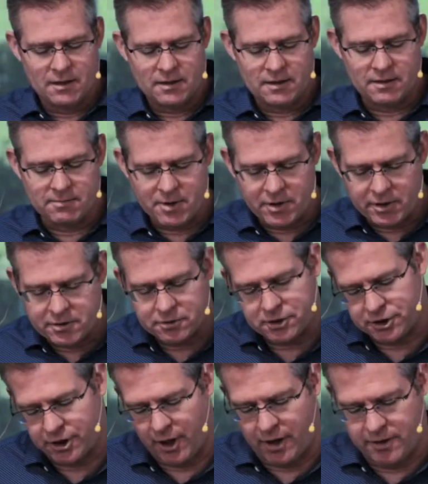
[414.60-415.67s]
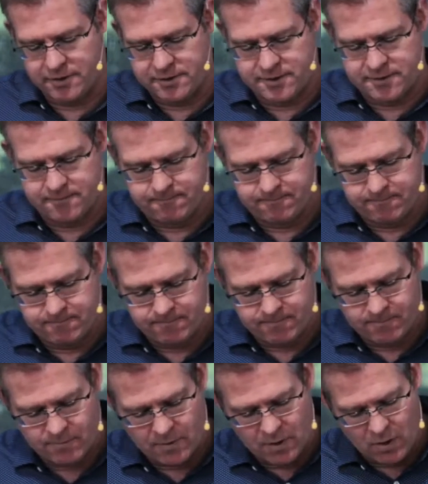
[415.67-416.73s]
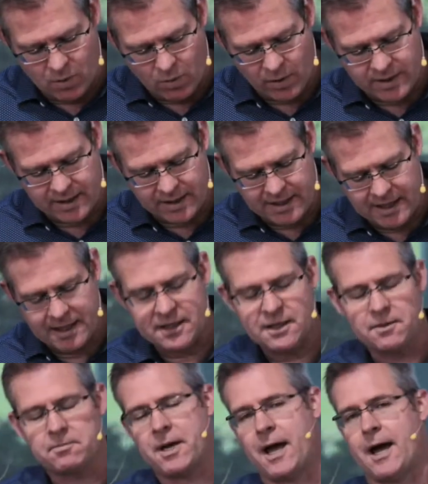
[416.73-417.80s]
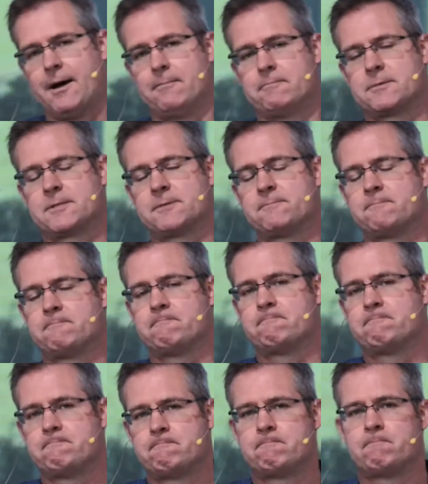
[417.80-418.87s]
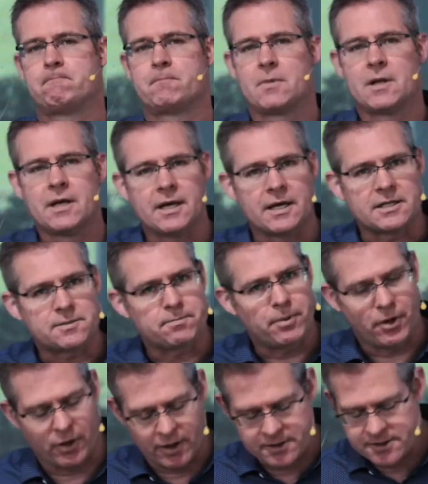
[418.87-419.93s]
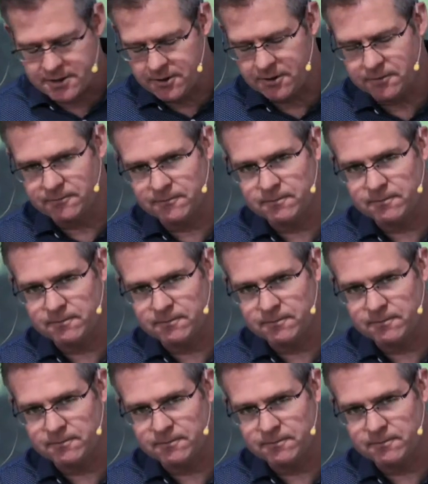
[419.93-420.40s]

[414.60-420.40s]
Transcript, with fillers: The miracle shows when the kingdom comes, it's personal,